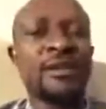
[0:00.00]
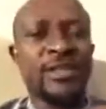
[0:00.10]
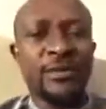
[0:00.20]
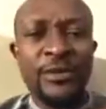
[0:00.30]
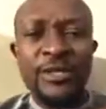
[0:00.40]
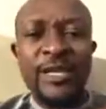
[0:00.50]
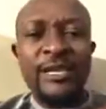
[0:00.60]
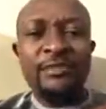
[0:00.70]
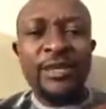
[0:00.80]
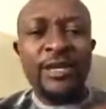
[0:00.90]
Somebody
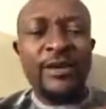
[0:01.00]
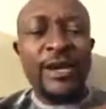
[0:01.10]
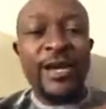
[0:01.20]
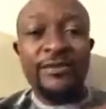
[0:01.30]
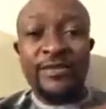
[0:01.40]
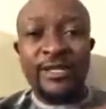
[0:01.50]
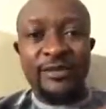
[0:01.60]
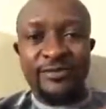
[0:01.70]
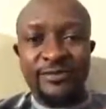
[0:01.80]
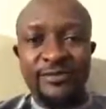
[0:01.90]
like me now, I have
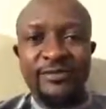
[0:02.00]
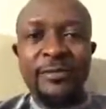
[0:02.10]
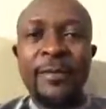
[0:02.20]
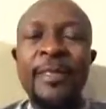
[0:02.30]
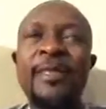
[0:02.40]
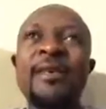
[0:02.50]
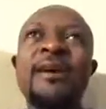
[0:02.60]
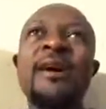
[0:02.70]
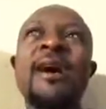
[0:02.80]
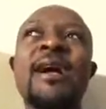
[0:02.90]
staff.
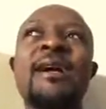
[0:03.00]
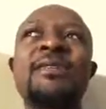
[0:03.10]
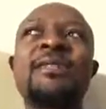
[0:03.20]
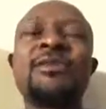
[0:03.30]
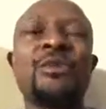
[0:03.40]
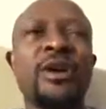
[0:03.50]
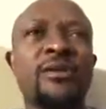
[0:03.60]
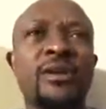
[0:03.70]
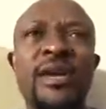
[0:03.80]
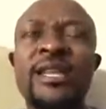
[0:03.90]
I can say,
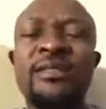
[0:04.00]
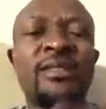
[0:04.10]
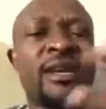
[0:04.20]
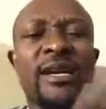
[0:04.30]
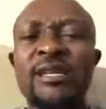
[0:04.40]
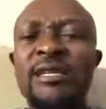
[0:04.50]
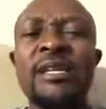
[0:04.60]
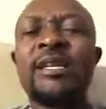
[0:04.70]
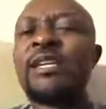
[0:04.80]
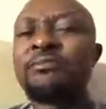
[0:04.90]
well, anything I can
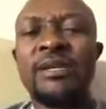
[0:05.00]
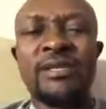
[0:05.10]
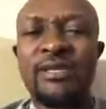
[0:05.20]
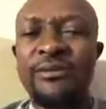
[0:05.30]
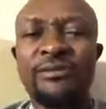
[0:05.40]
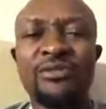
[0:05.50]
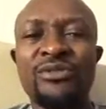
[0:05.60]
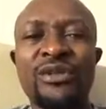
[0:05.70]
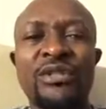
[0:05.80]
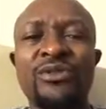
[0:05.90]
delegate my staff to
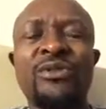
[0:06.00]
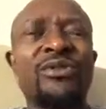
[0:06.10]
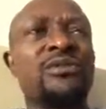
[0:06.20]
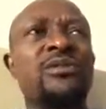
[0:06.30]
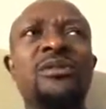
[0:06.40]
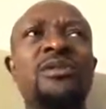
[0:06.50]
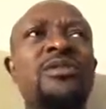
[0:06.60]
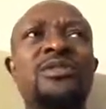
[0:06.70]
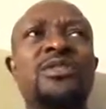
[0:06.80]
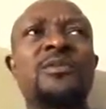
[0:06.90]
do it. Oh,
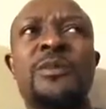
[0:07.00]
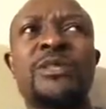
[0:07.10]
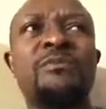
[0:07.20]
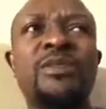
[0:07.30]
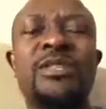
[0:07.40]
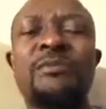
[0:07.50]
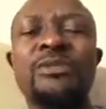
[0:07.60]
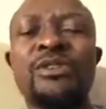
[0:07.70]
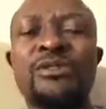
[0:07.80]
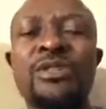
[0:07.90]
so so person, please help
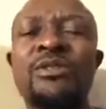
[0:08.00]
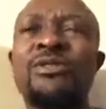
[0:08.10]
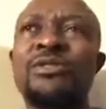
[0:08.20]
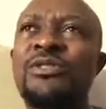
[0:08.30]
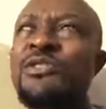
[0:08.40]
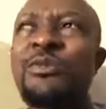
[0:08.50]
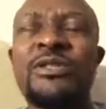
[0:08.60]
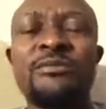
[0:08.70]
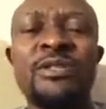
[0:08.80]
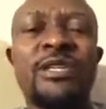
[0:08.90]
me do this. Oh, so so
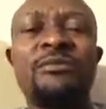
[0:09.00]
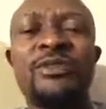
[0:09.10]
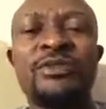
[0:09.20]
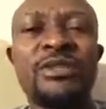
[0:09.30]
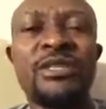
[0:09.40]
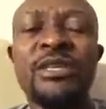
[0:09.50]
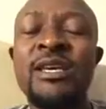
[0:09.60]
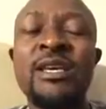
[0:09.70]
person, please help me do this.